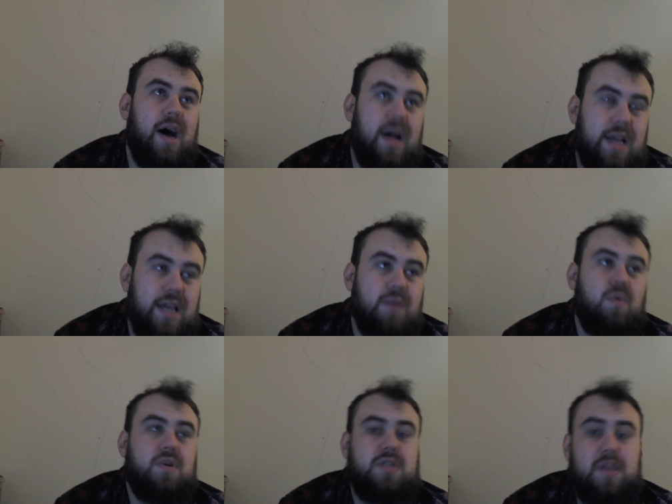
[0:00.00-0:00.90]
it
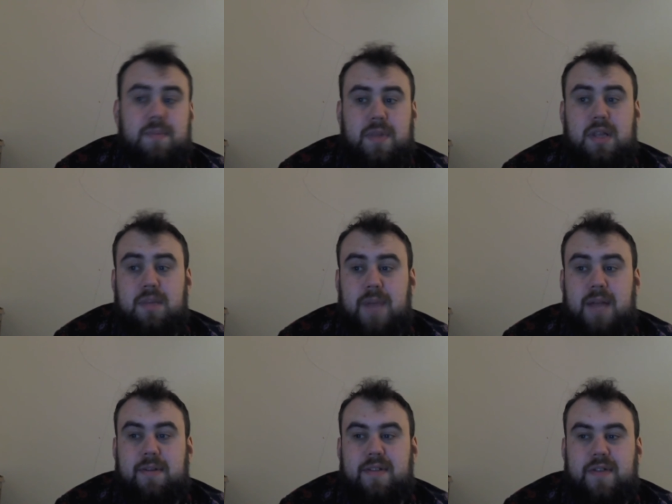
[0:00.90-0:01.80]
was something that made
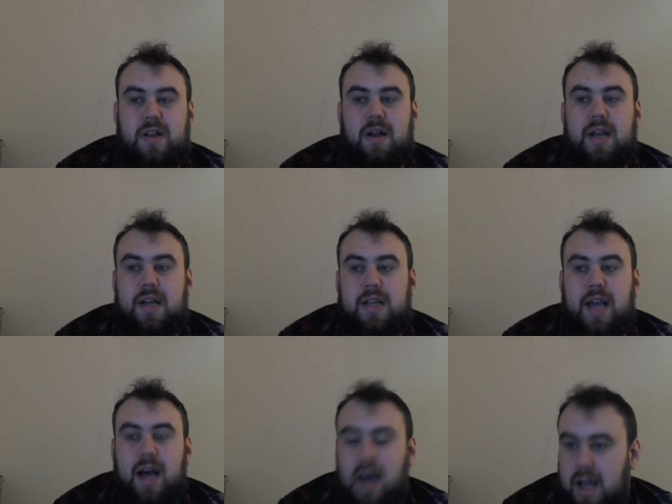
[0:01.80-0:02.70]
me feel like,
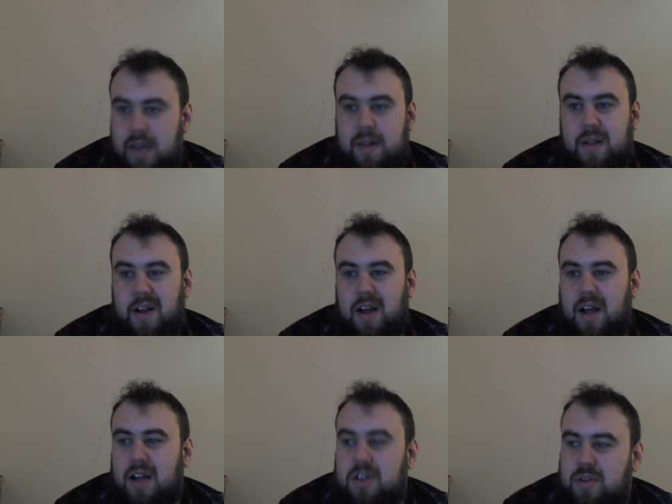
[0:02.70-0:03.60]
yeah, I
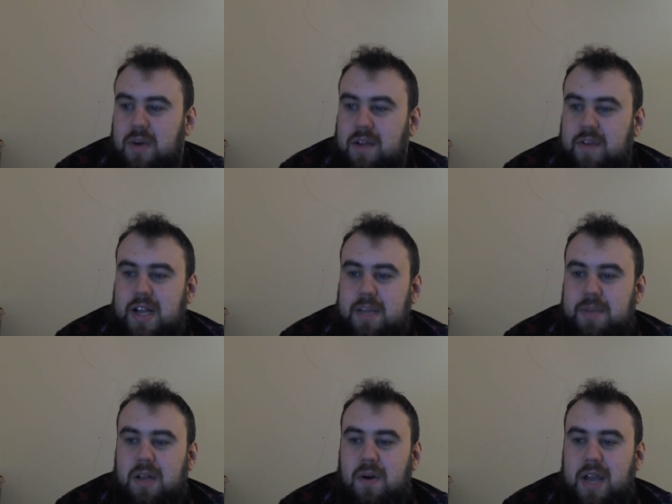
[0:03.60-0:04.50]
do I really
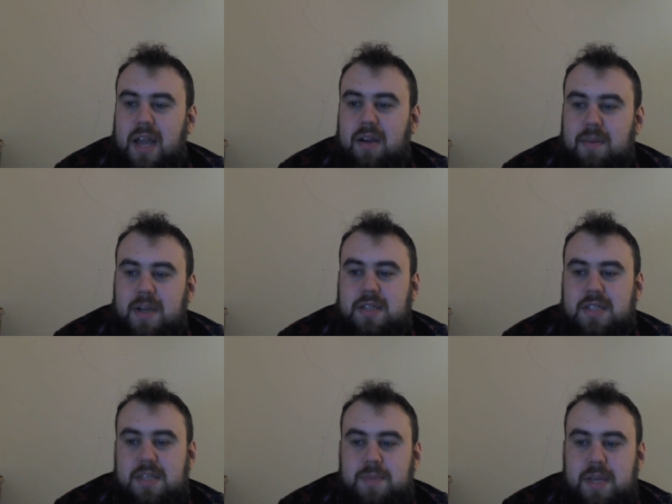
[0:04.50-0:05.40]
belong here amongst
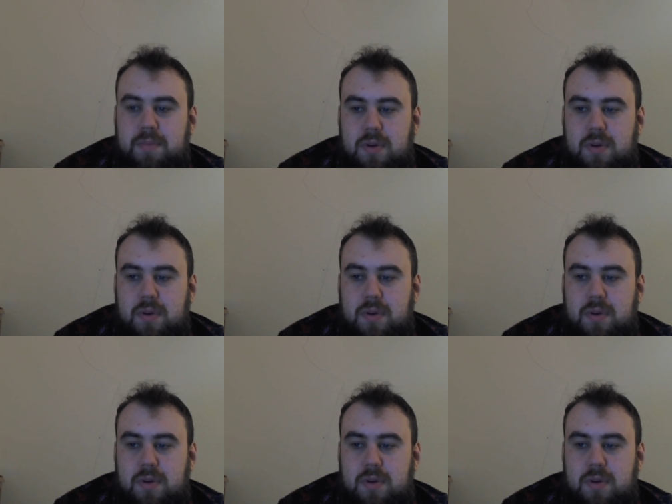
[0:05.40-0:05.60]
these people?